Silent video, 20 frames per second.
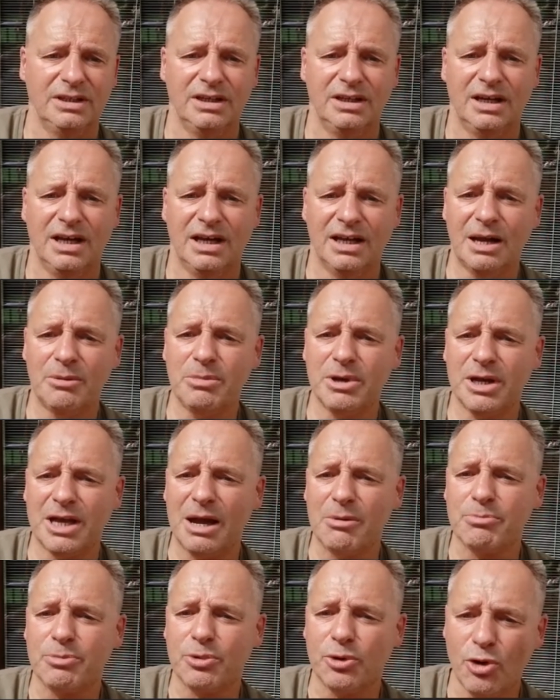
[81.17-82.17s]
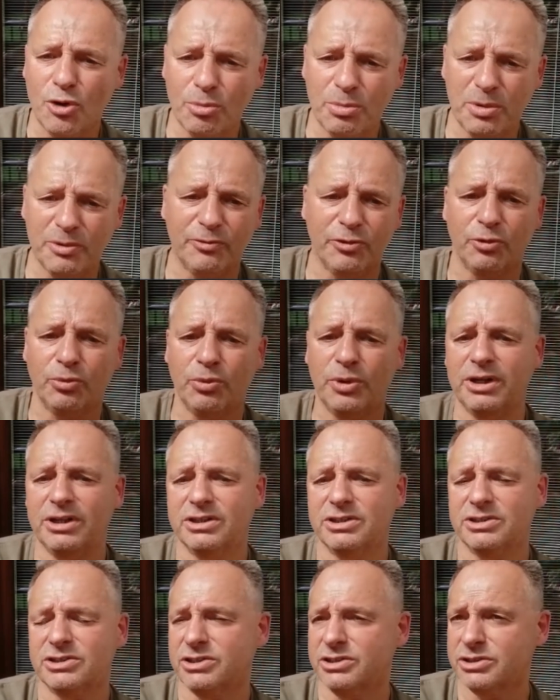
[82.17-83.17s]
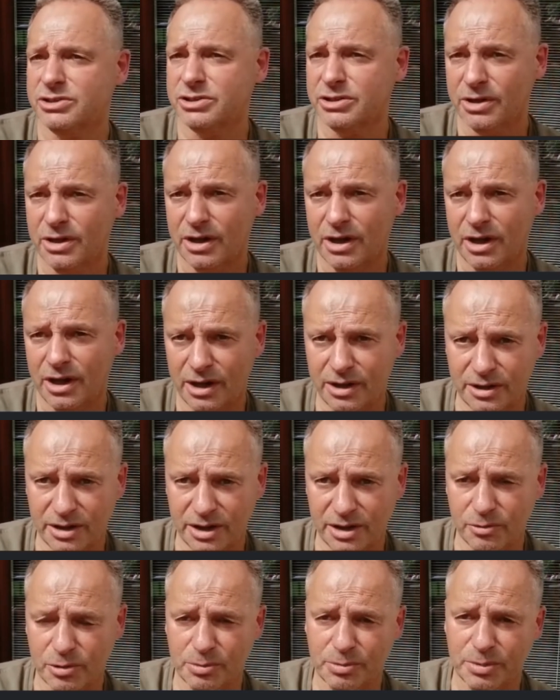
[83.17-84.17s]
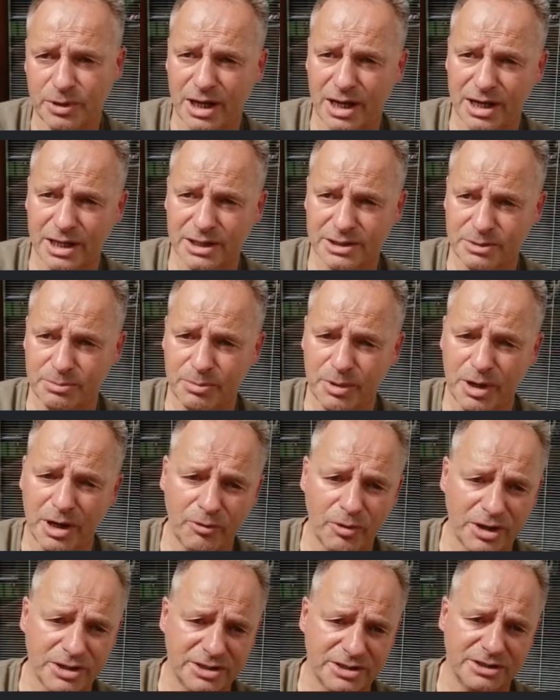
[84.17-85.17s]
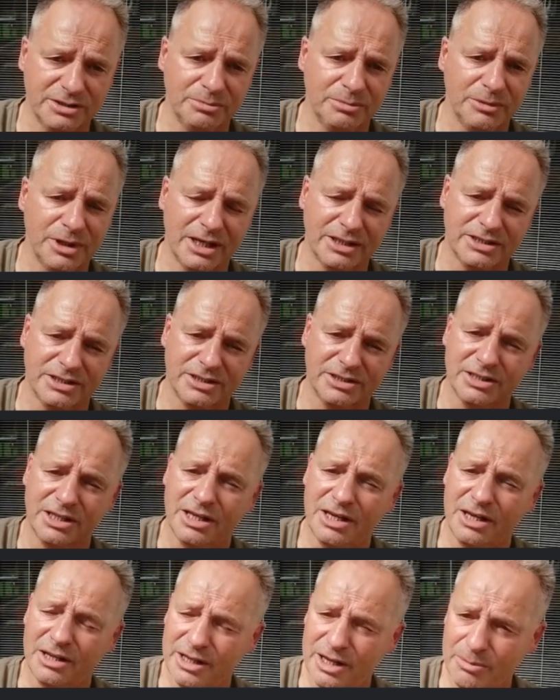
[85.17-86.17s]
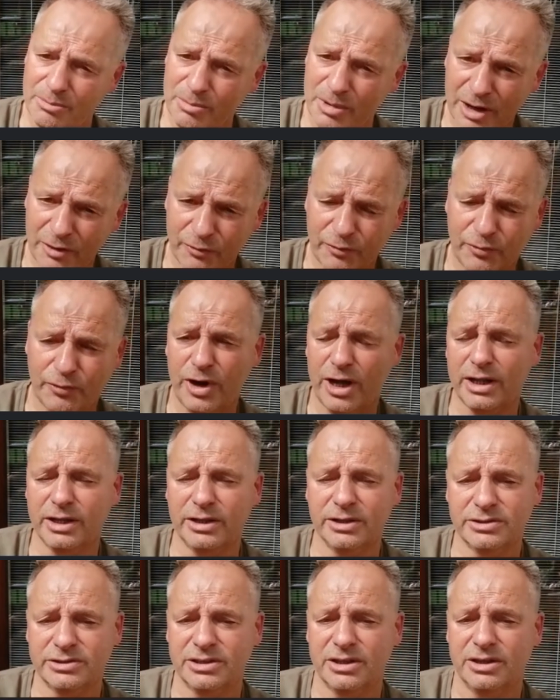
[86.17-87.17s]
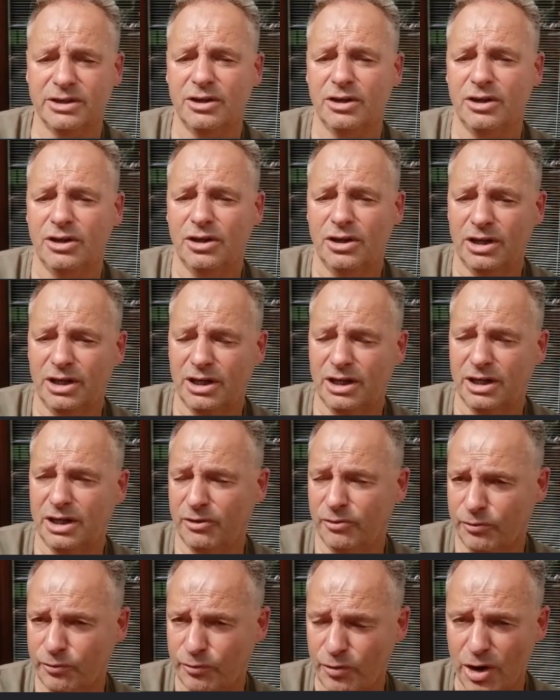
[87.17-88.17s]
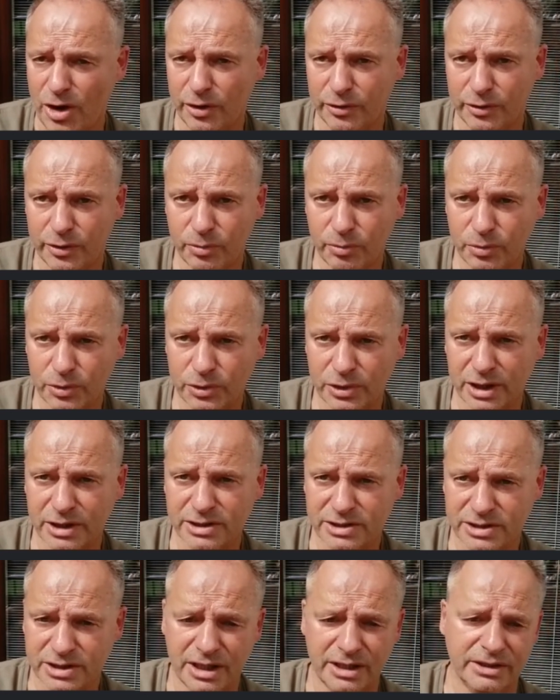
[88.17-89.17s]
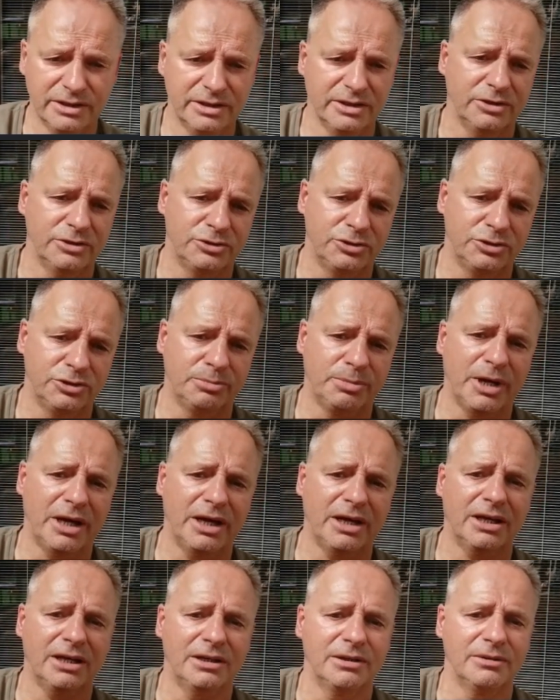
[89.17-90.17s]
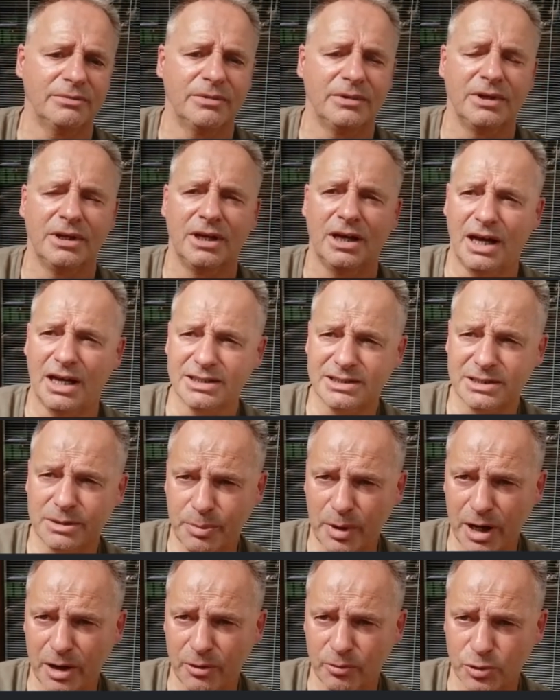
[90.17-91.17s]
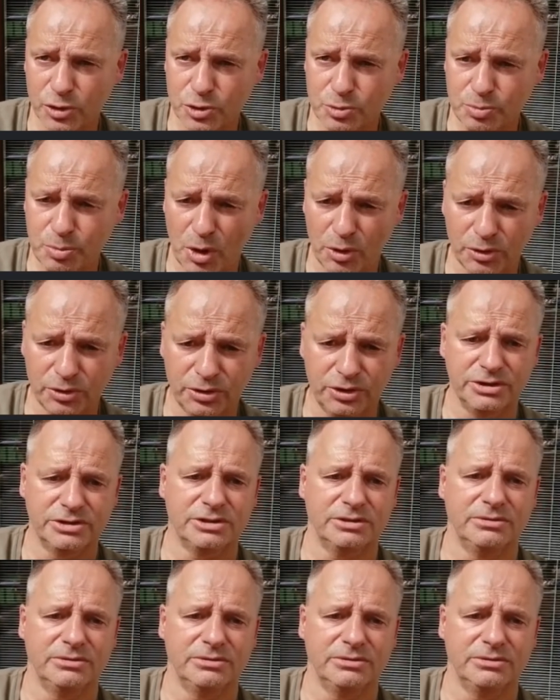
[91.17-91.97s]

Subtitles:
and I began probing for weaknesses in their replies by writing them letters that my friend father would then send to the bank. As the bank responded